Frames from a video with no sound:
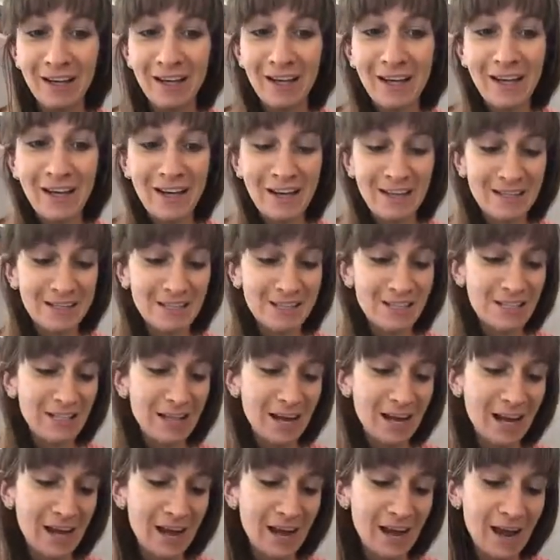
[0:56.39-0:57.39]
And
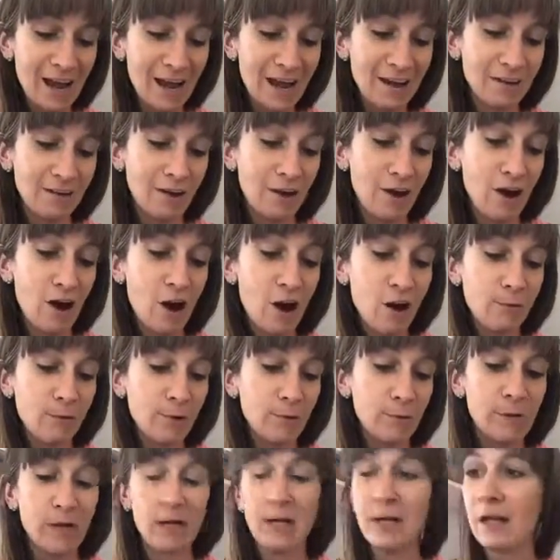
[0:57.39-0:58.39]
today I had an aha
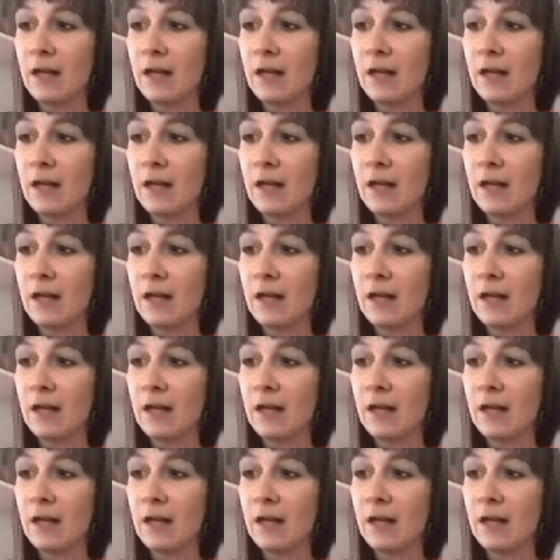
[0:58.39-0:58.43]
moment.